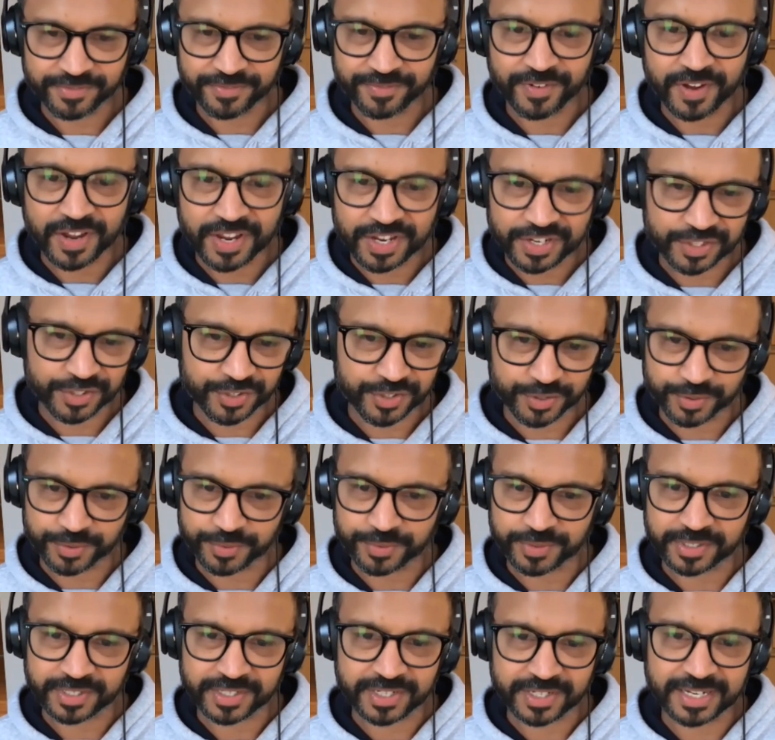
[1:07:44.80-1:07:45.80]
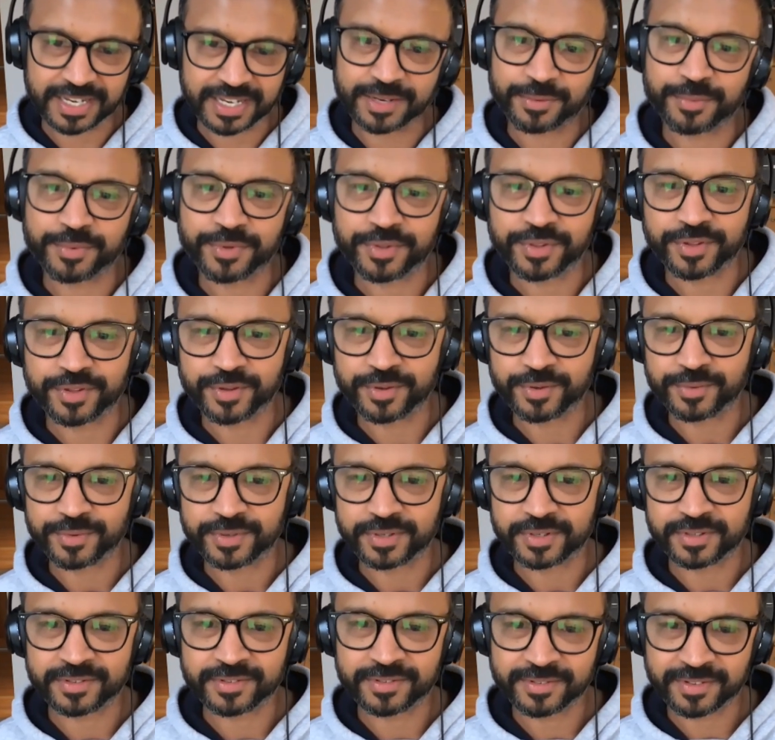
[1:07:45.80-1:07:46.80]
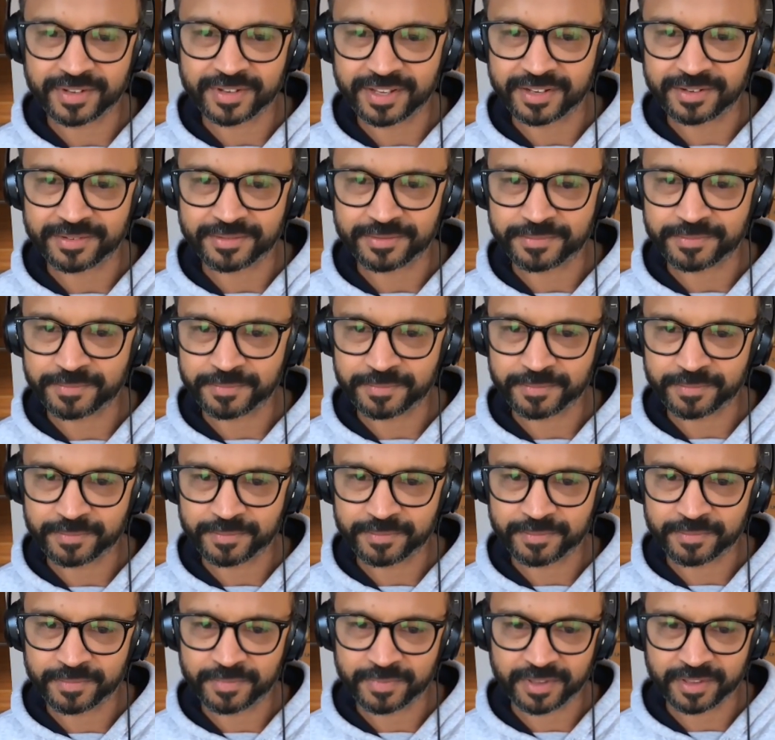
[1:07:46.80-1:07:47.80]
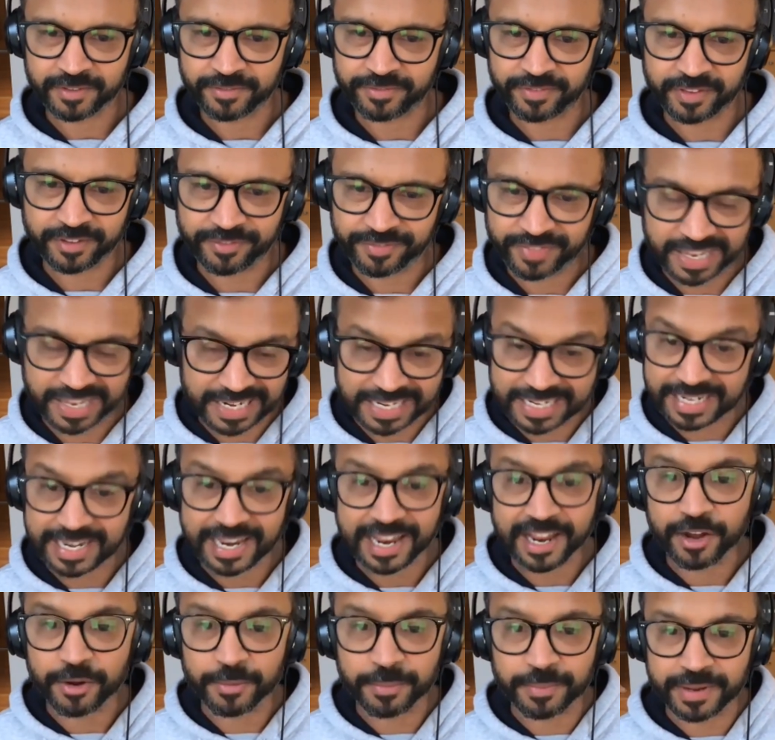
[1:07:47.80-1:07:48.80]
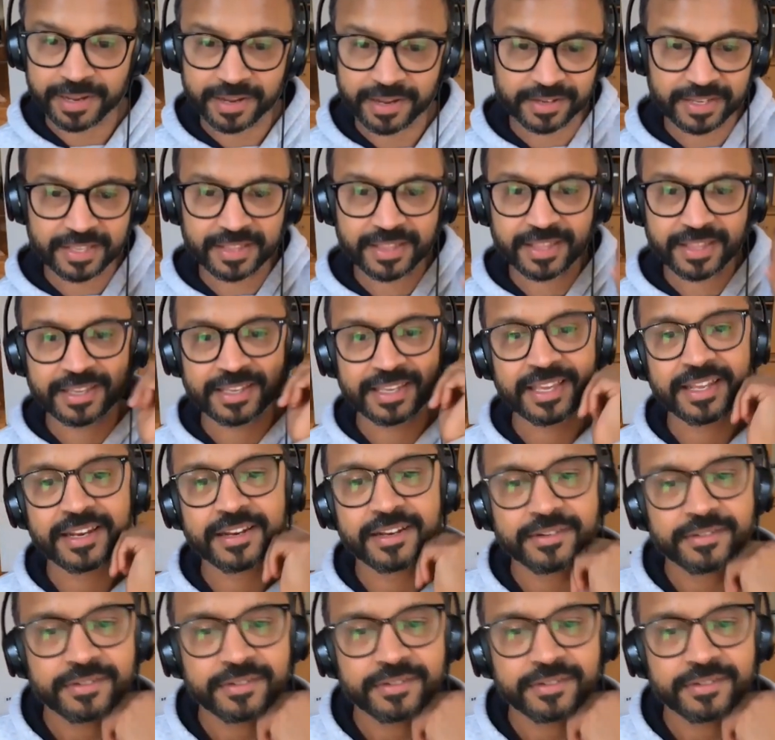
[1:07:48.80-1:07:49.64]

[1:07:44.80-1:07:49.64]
find you and connect with you, and and if, if they need help, how can they get it?